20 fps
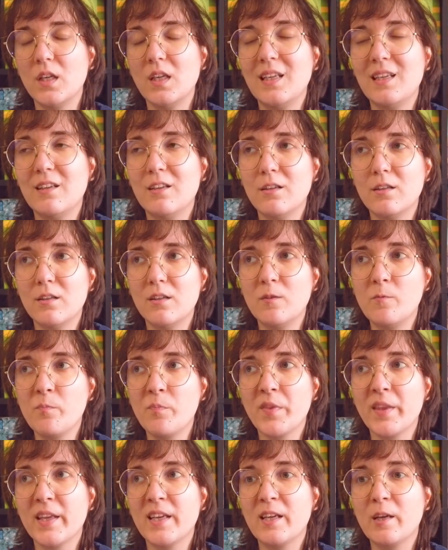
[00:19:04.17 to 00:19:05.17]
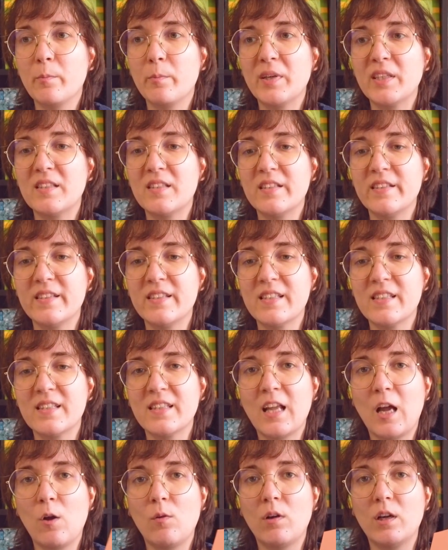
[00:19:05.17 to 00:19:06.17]
a year, but since
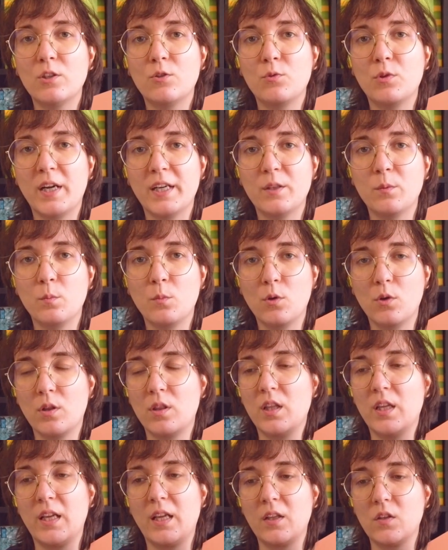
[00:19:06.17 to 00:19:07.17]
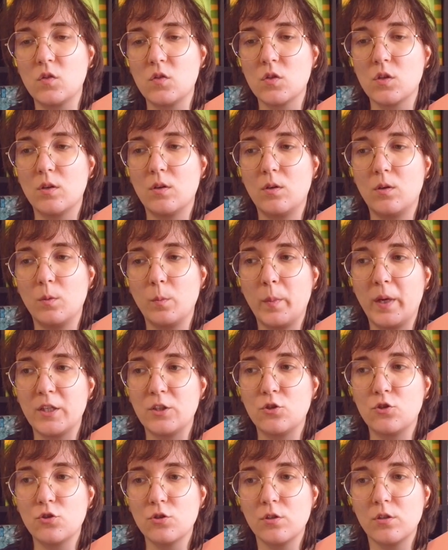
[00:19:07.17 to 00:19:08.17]
now I write more things on my
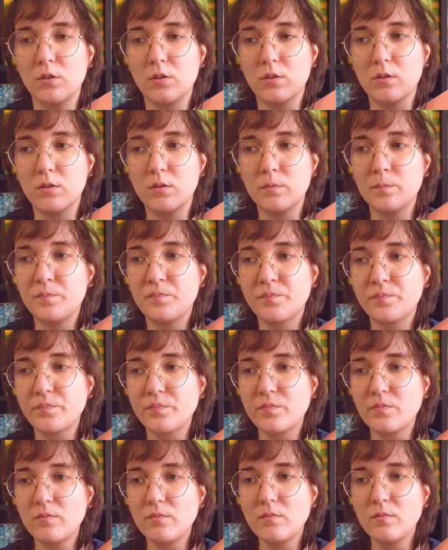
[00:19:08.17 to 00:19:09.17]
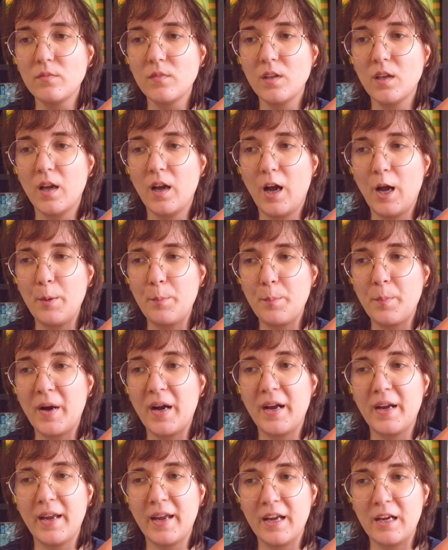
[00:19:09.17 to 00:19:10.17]
journal, I
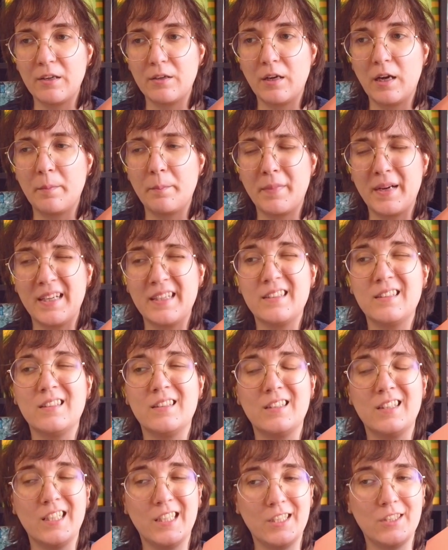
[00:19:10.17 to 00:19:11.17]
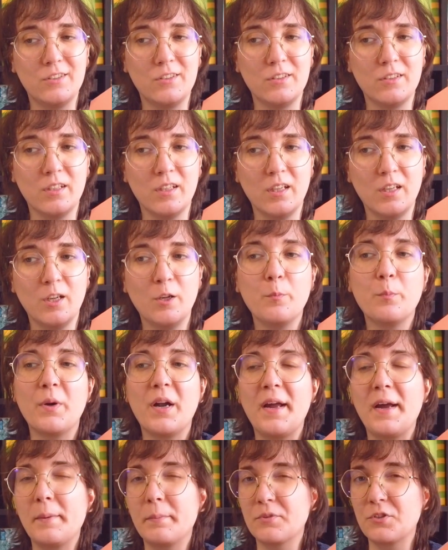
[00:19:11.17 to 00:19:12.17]
might need
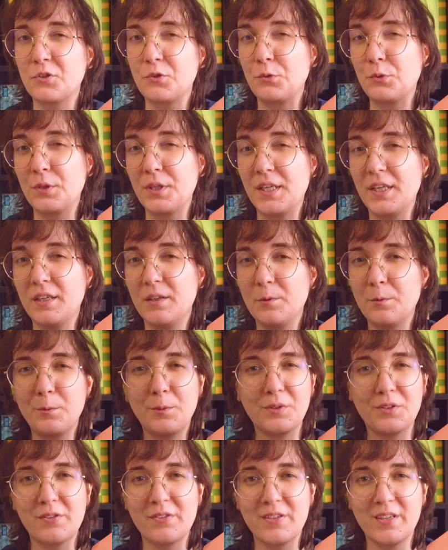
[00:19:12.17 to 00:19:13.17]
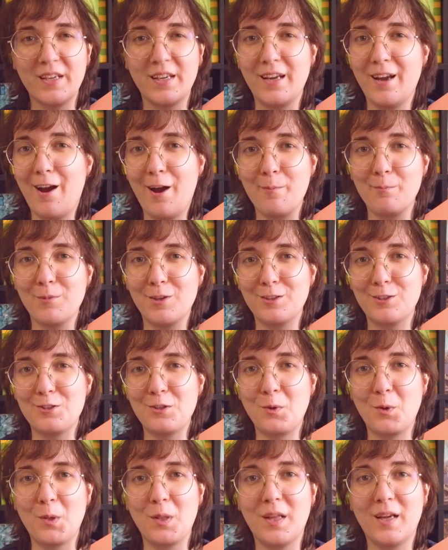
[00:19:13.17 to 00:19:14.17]
perhaps 3. We'll see. I'm not
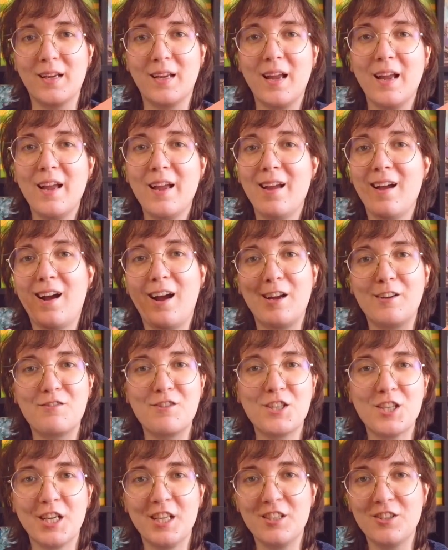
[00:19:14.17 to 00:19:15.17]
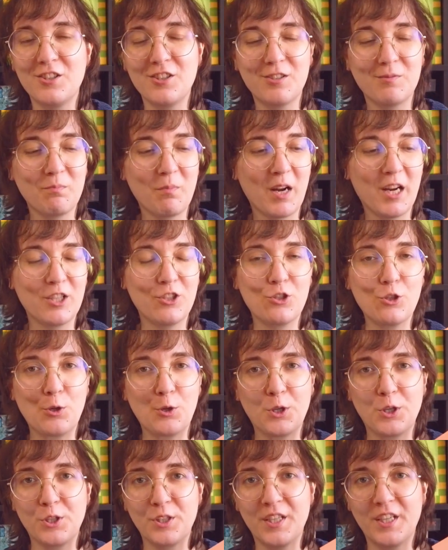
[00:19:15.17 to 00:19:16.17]
sure. Like I've changed my
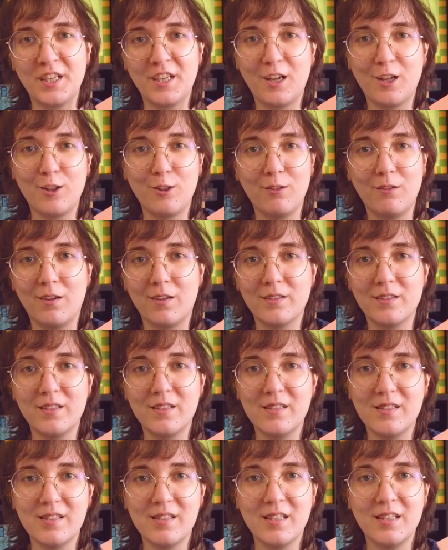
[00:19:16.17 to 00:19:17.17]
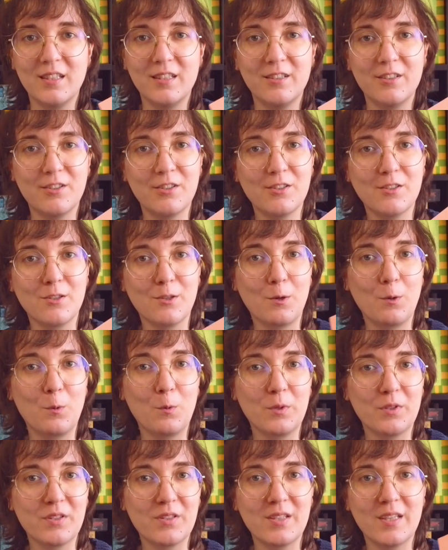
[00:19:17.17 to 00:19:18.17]
journaling a lot this year, so
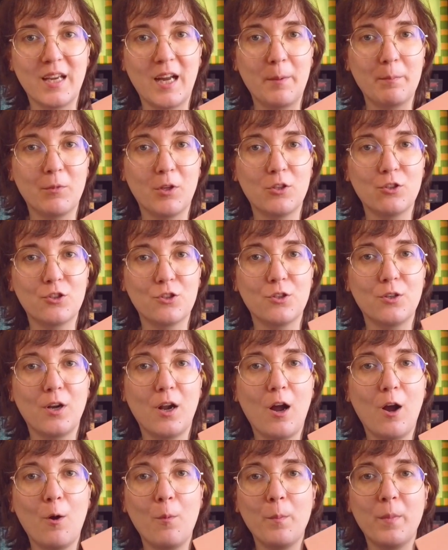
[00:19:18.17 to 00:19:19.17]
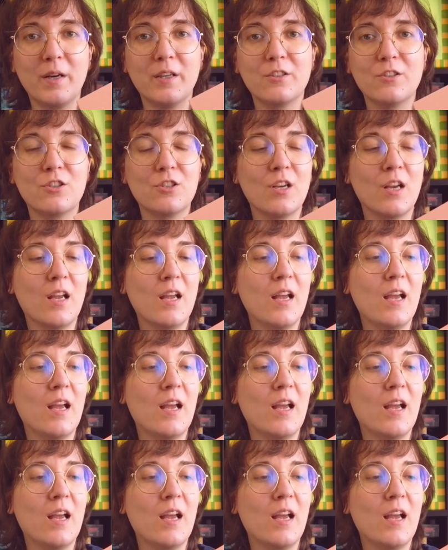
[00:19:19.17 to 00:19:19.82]
we'll see. I'm not sure how much